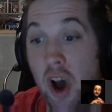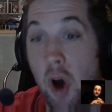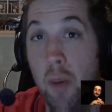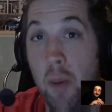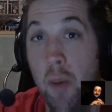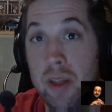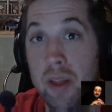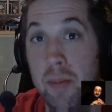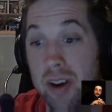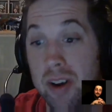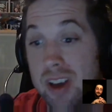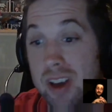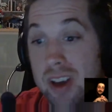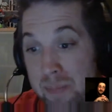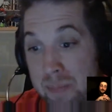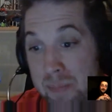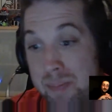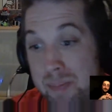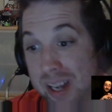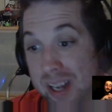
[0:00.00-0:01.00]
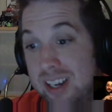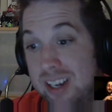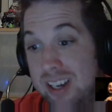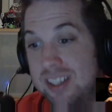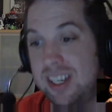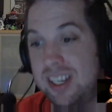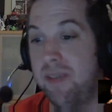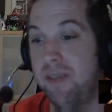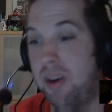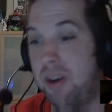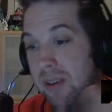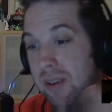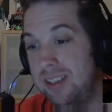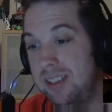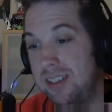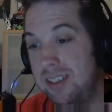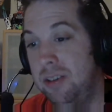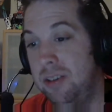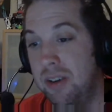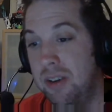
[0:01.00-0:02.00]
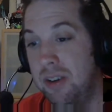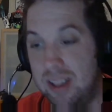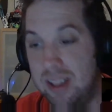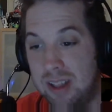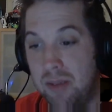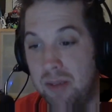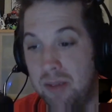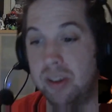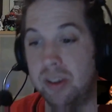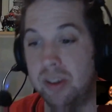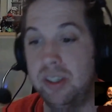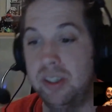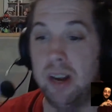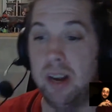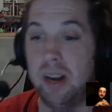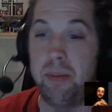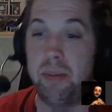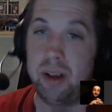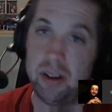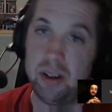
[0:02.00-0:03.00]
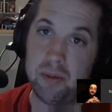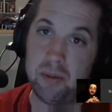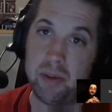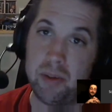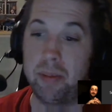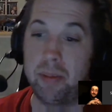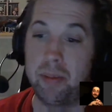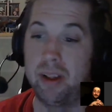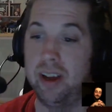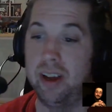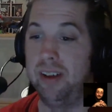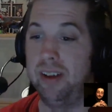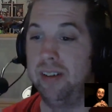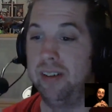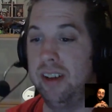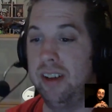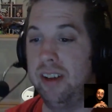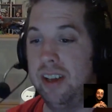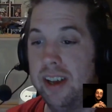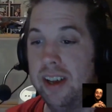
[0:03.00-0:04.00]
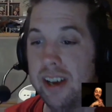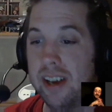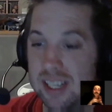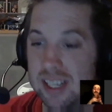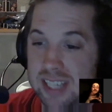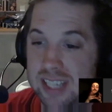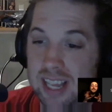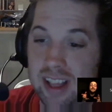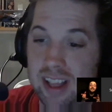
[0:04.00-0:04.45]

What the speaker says: Open the book up, build it yourself. I want to see you do it, and then once you get it built, we can play. Because he